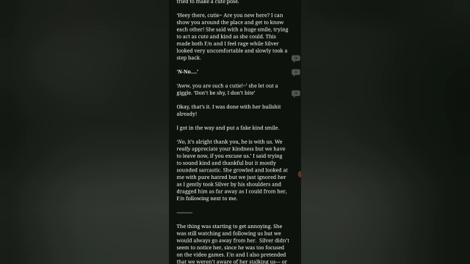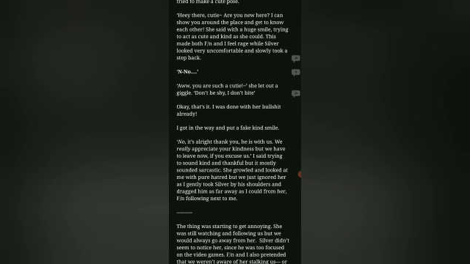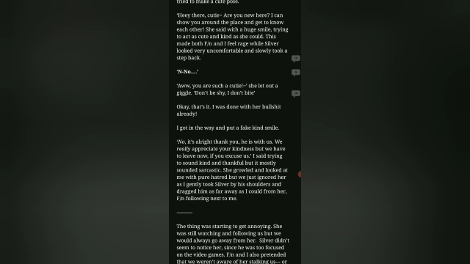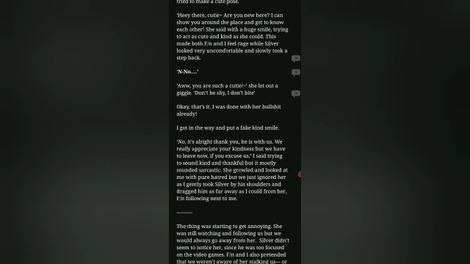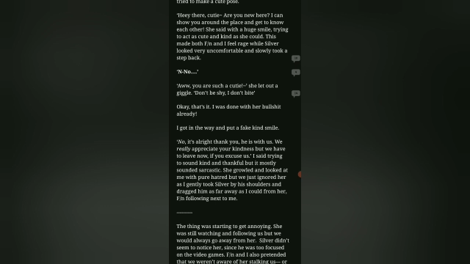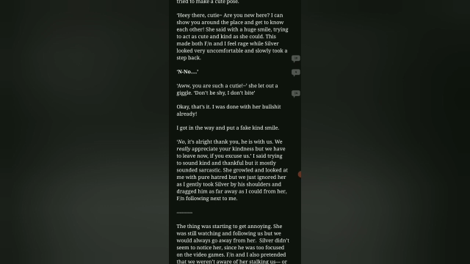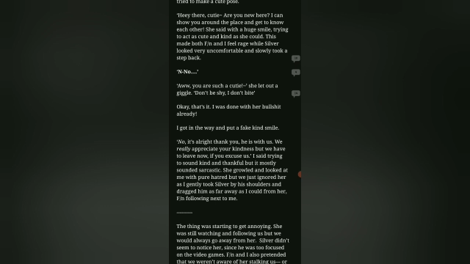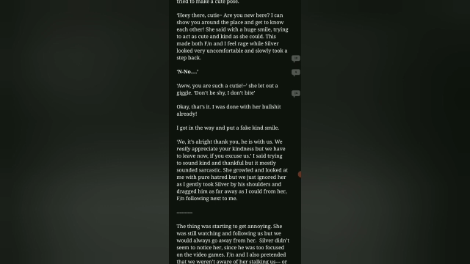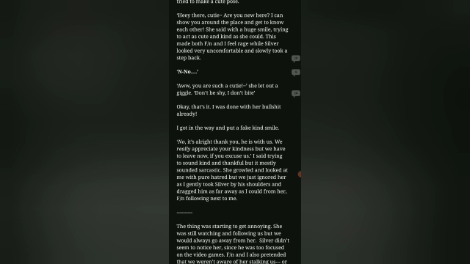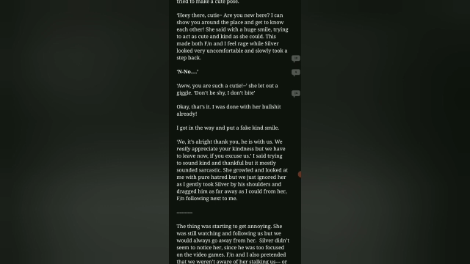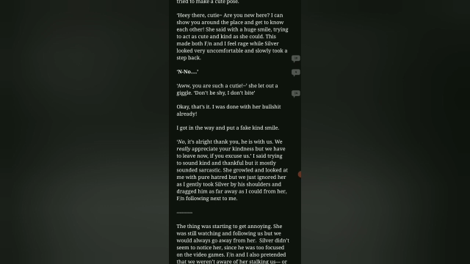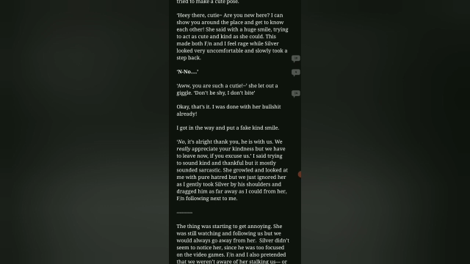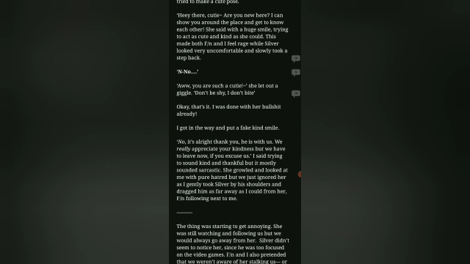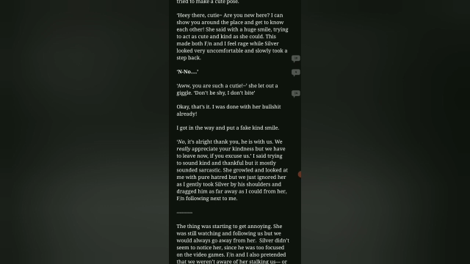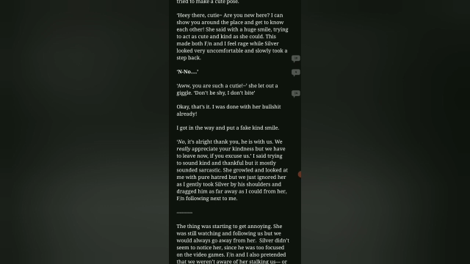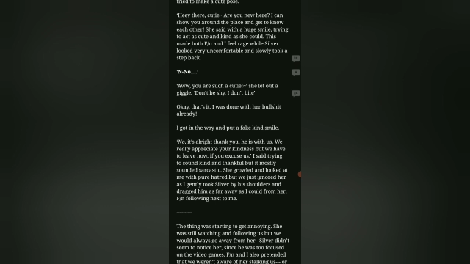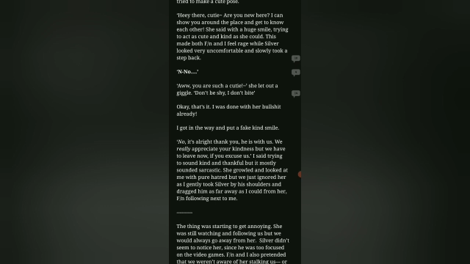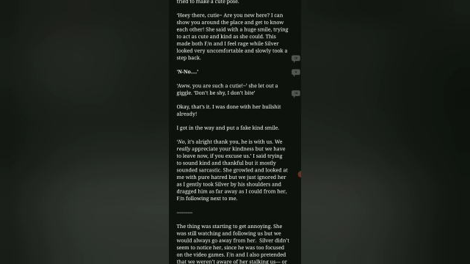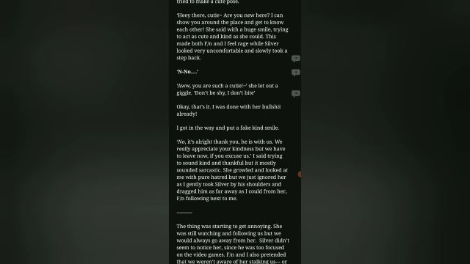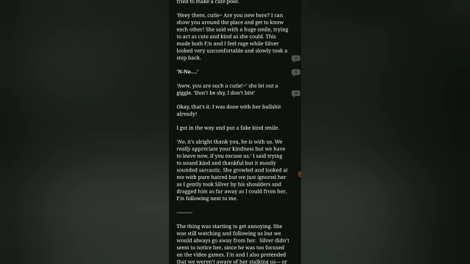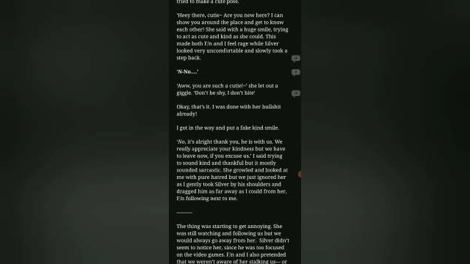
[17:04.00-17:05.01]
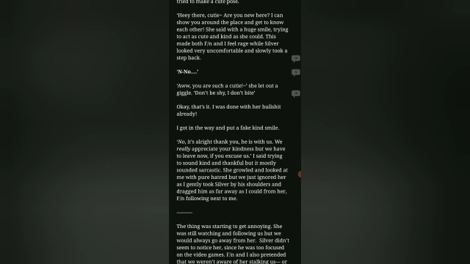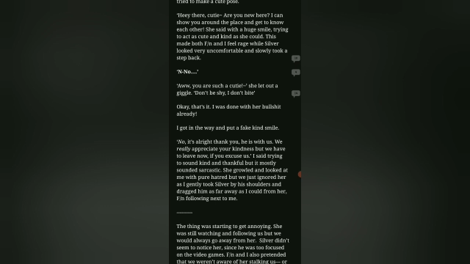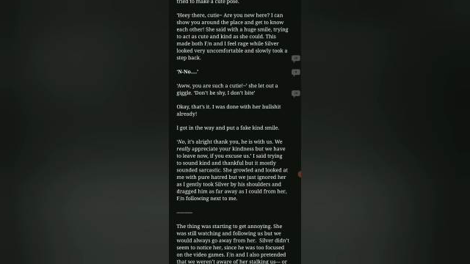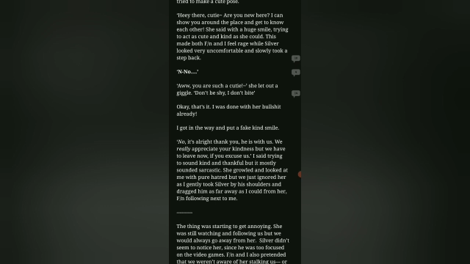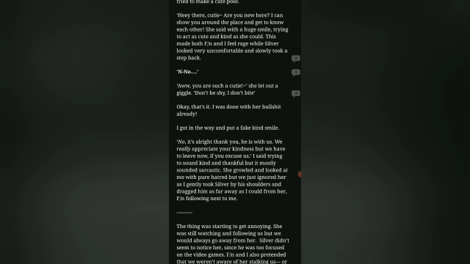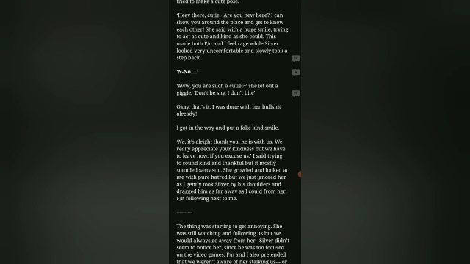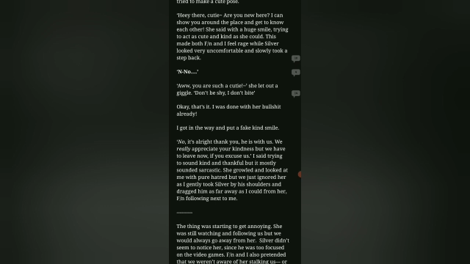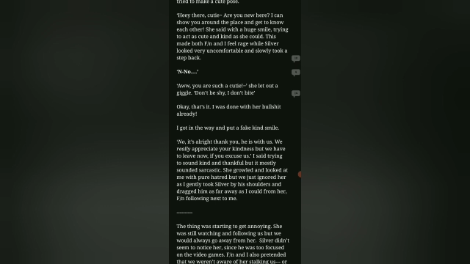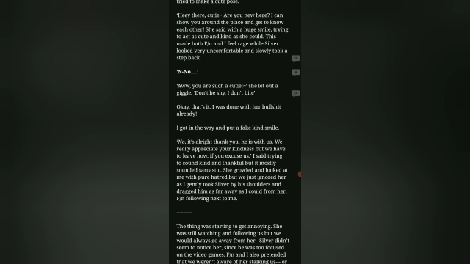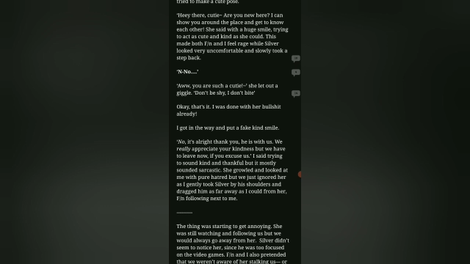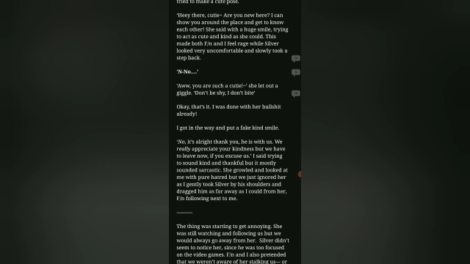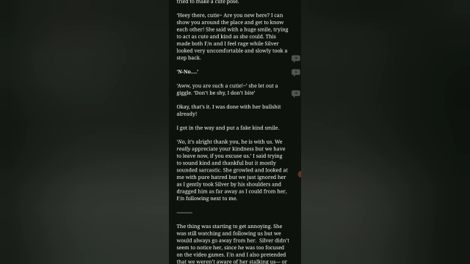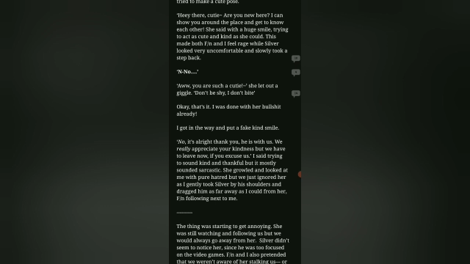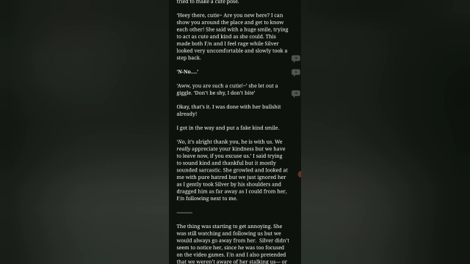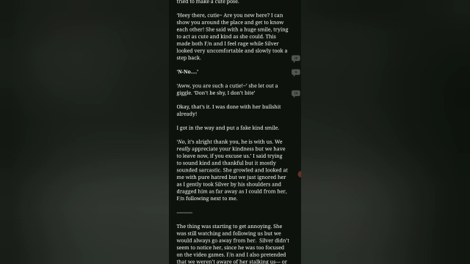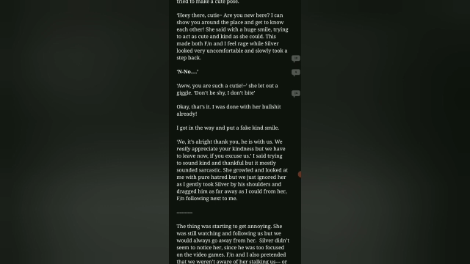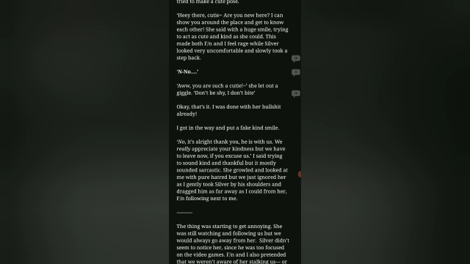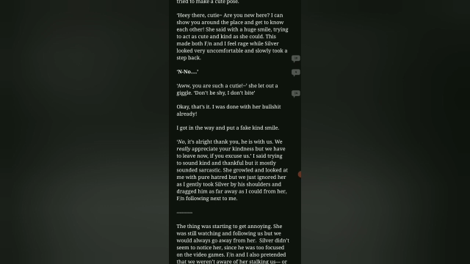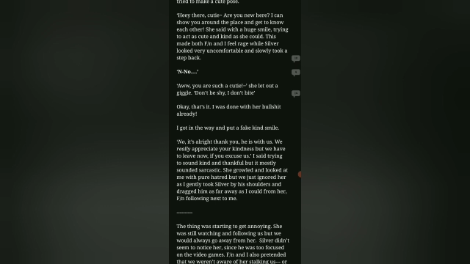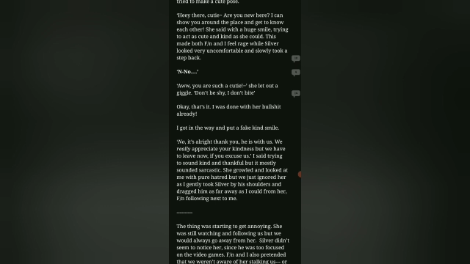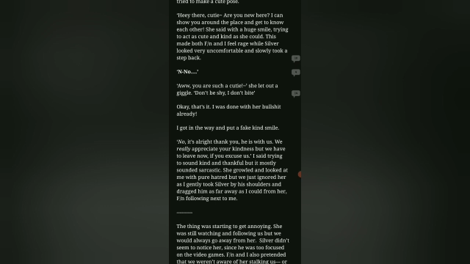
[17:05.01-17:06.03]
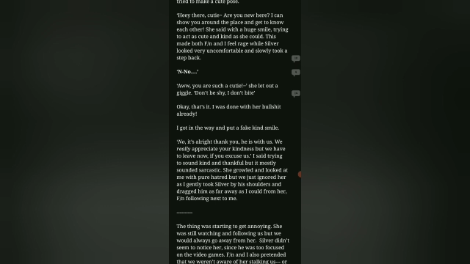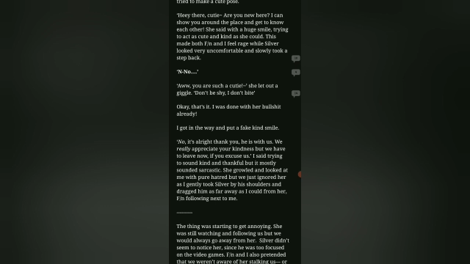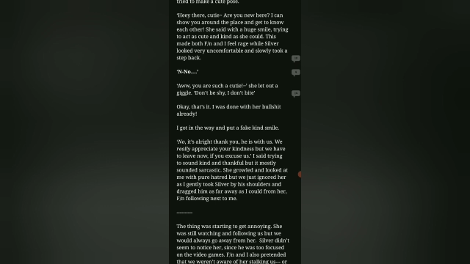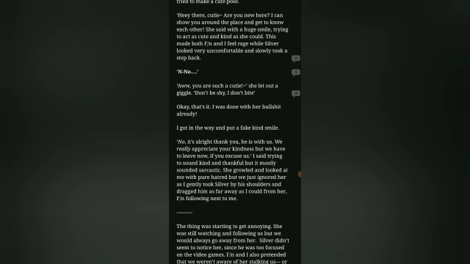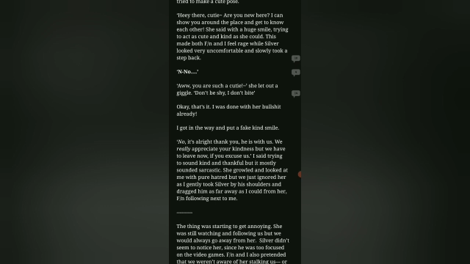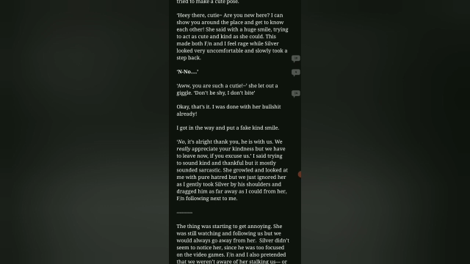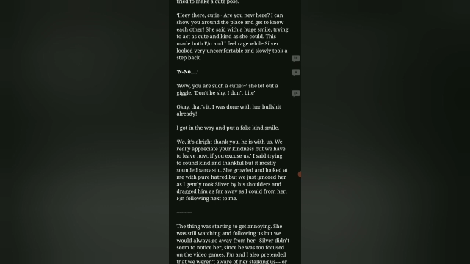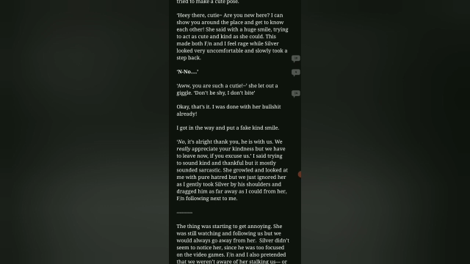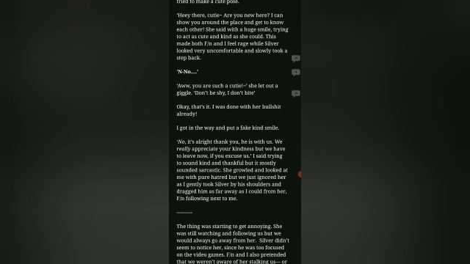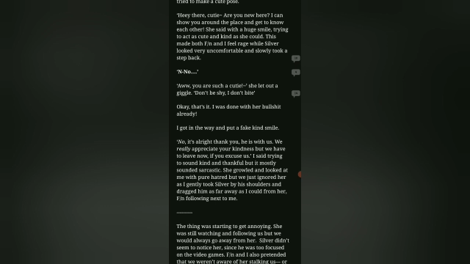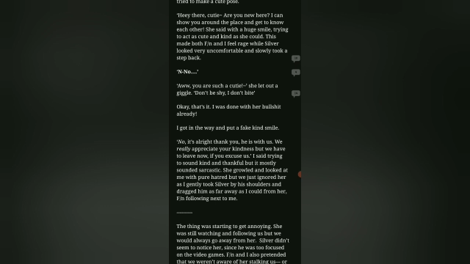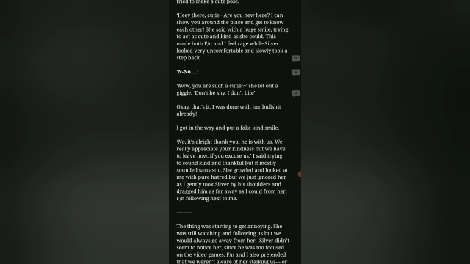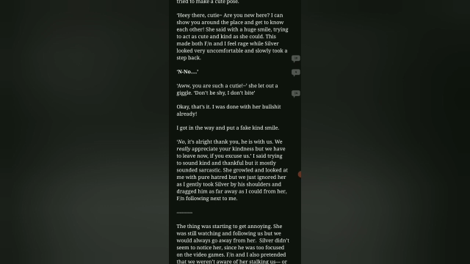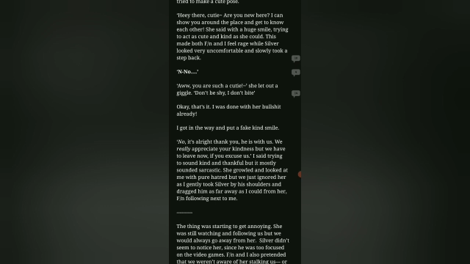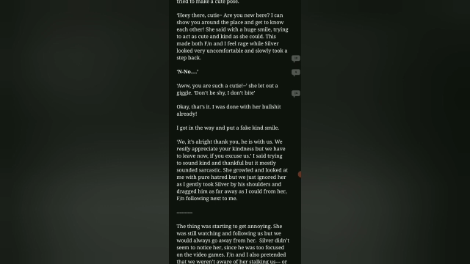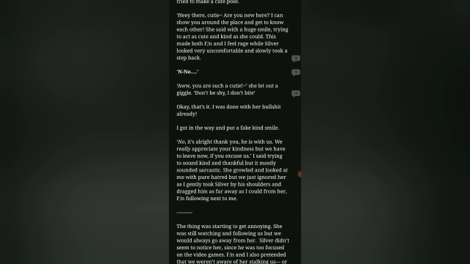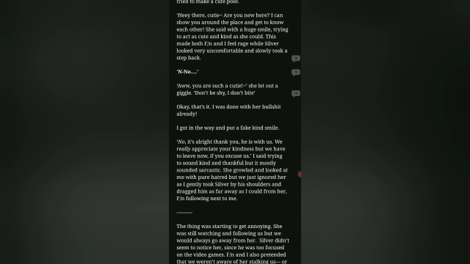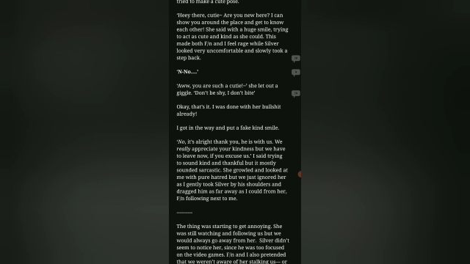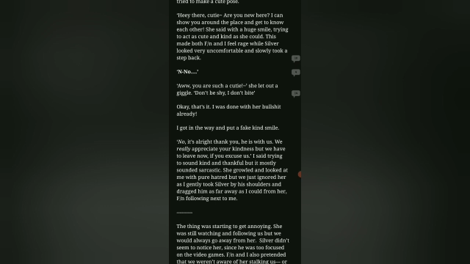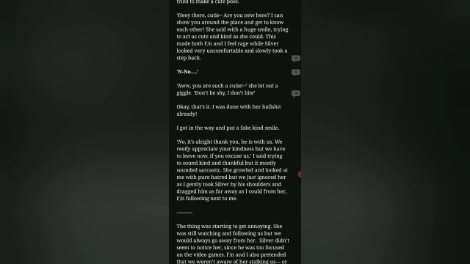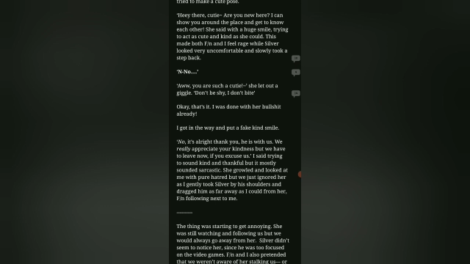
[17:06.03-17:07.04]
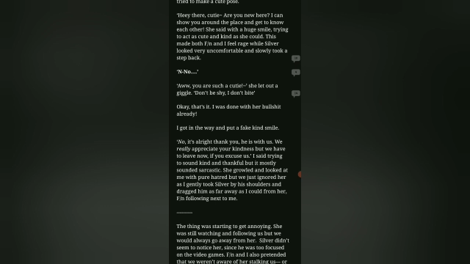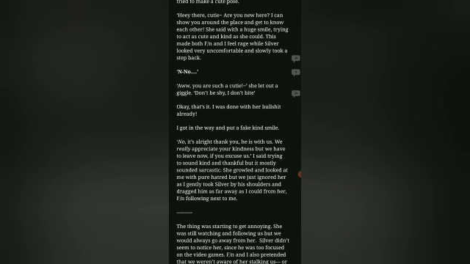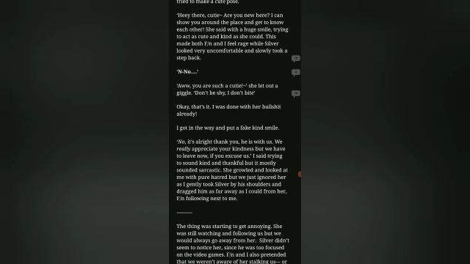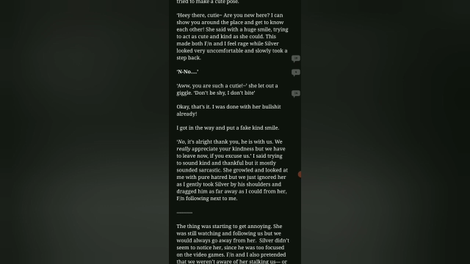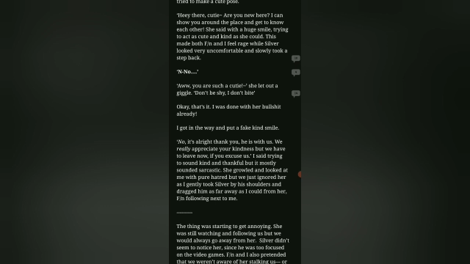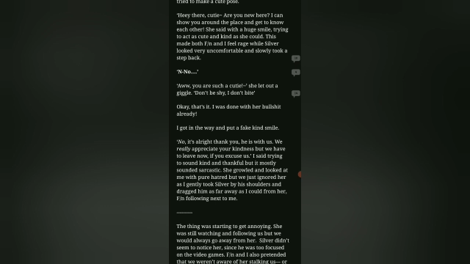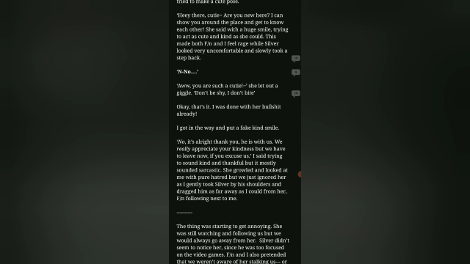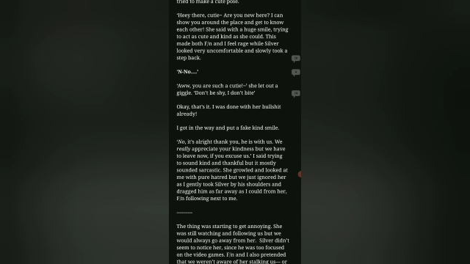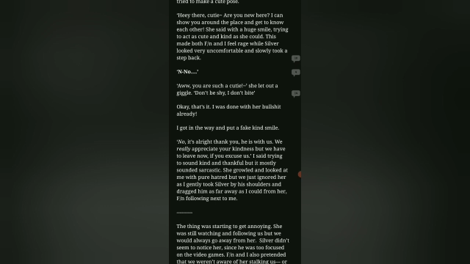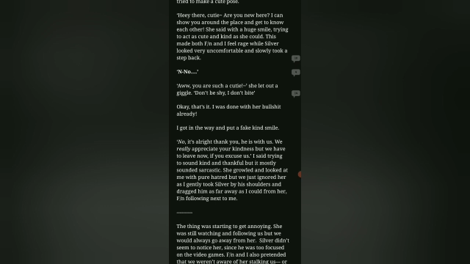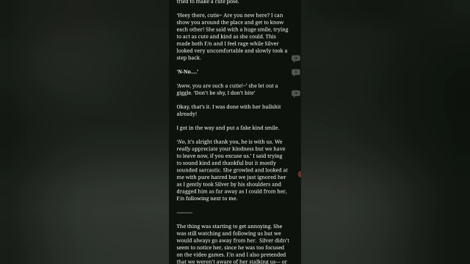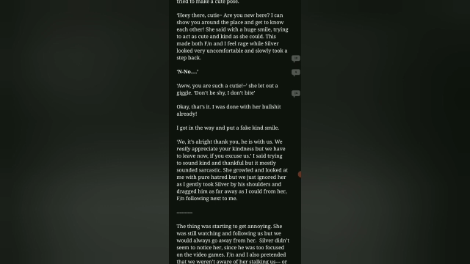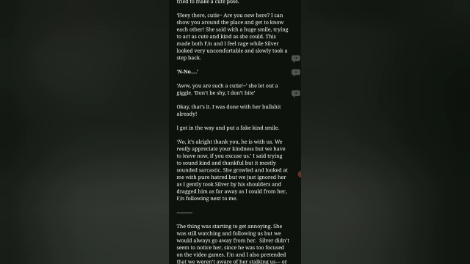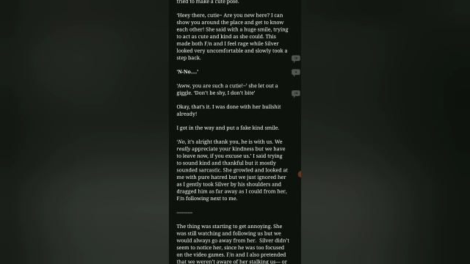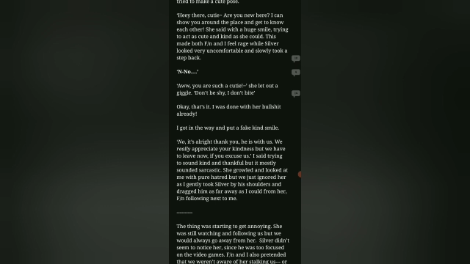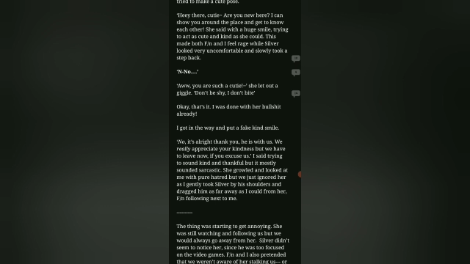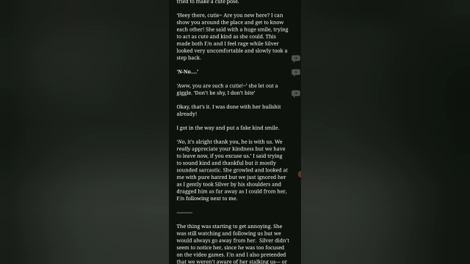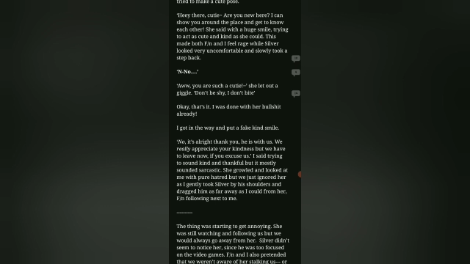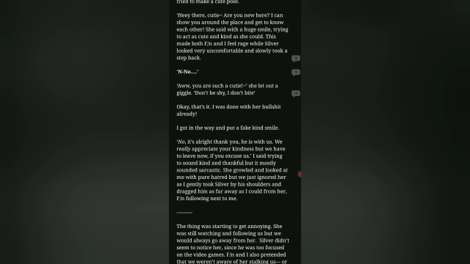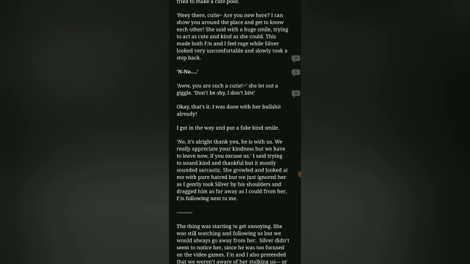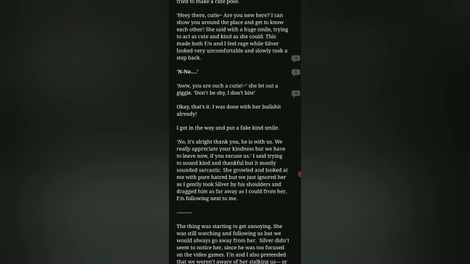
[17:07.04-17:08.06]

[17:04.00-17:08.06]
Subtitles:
(no speaker visible)